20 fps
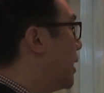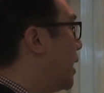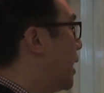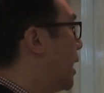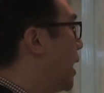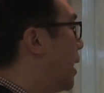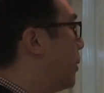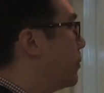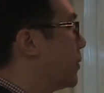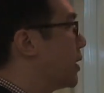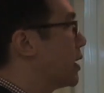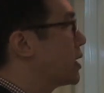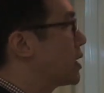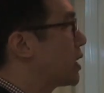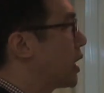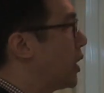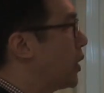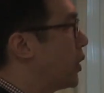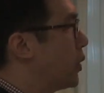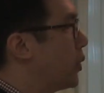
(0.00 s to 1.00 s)
um,
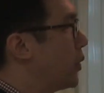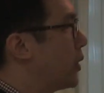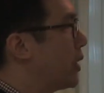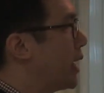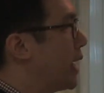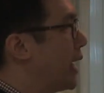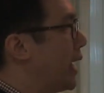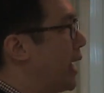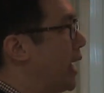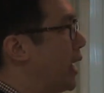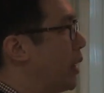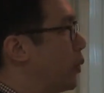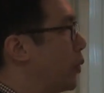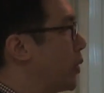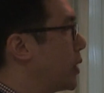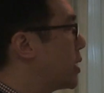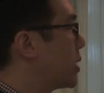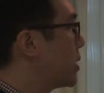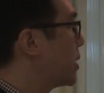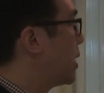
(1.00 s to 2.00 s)
so it
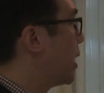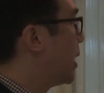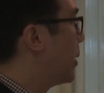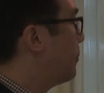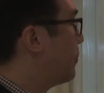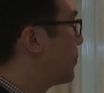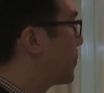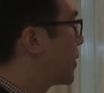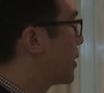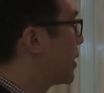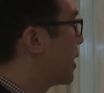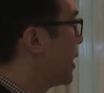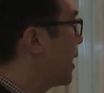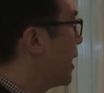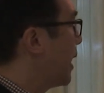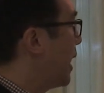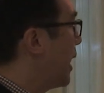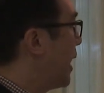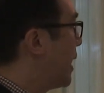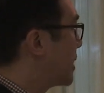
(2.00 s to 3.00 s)
would um,
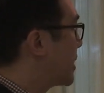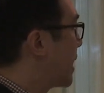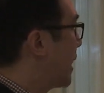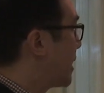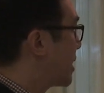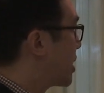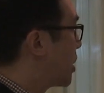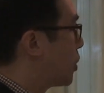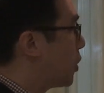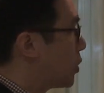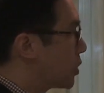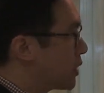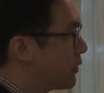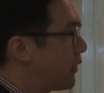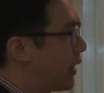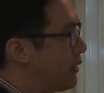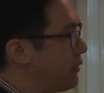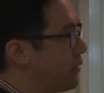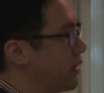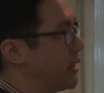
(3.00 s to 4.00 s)
it takes a lot
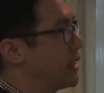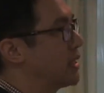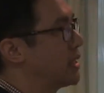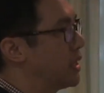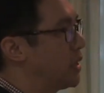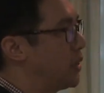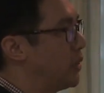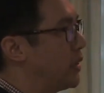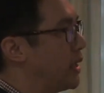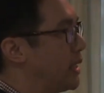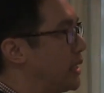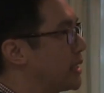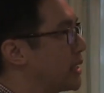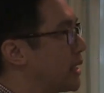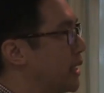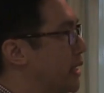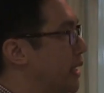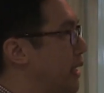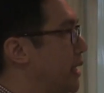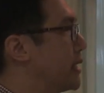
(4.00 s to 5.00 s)
of effort to do these
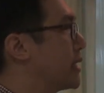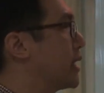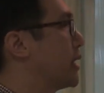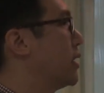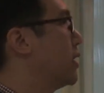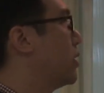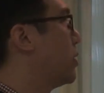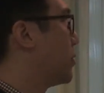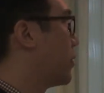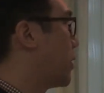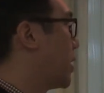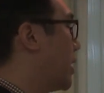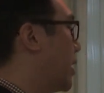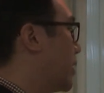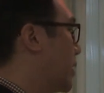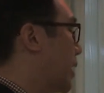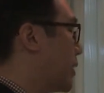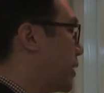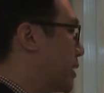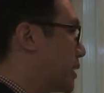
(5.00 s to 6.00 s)
studies, and a lot
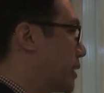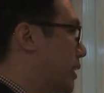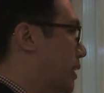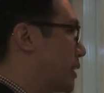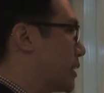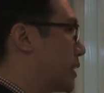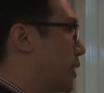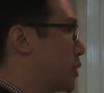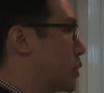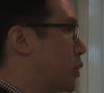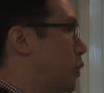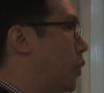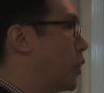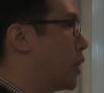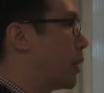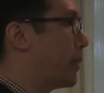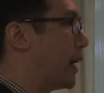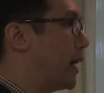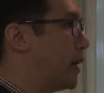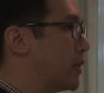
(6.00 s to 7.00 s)
uh, and the studies I'll
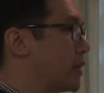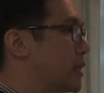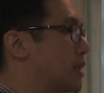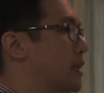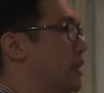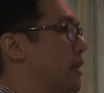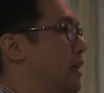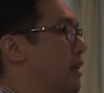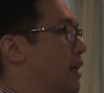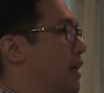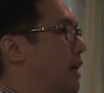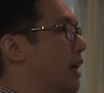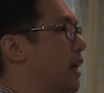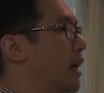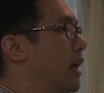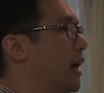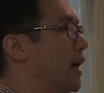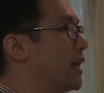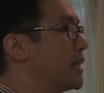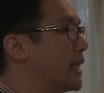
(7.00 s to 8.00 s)
talk about
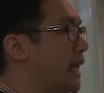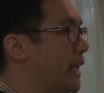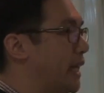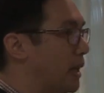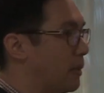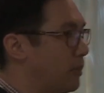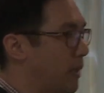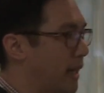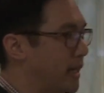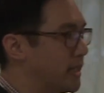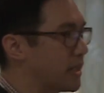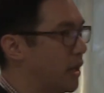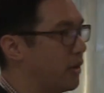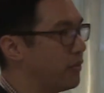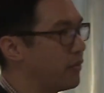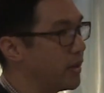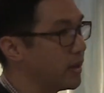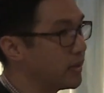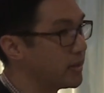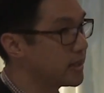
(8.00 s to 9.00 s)
uh, are taking place
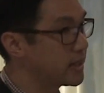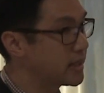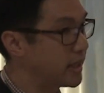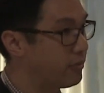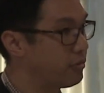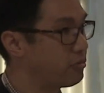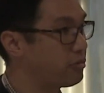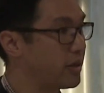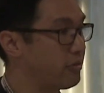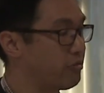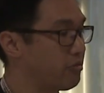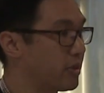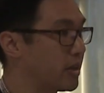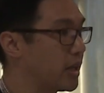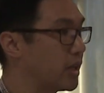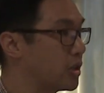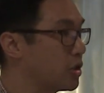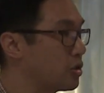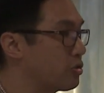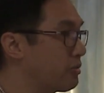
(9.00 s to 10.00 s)
over several different
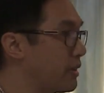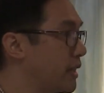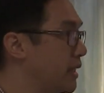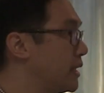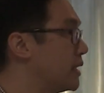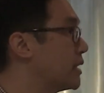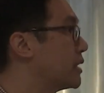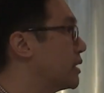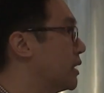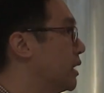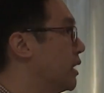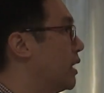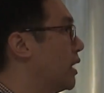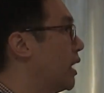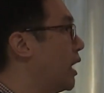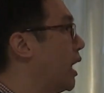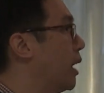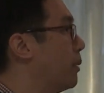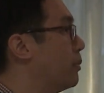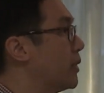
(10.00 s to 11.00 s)
countries
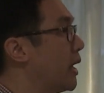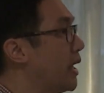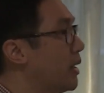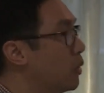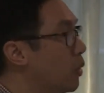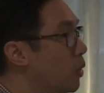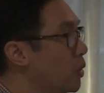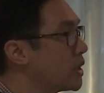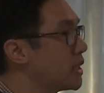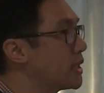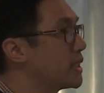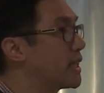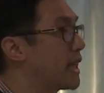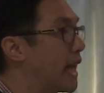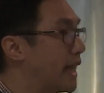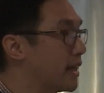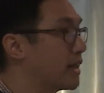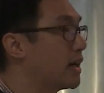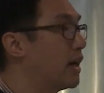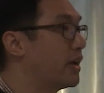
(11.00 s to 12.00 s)
um, in order to
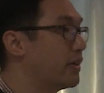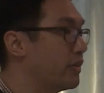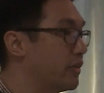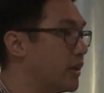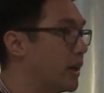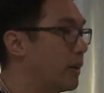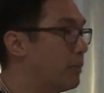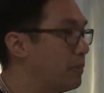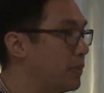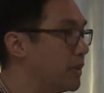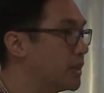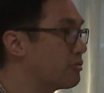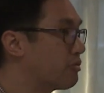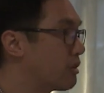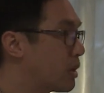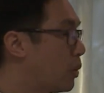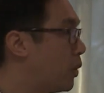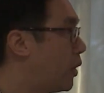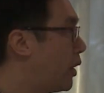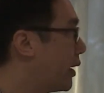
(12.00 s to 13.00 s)
get the kind of numbers
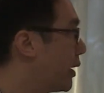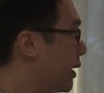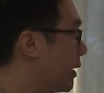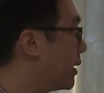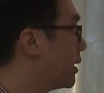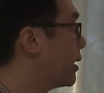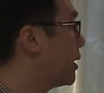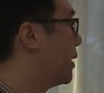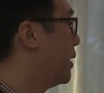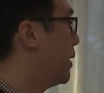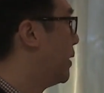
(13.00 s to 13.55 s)
required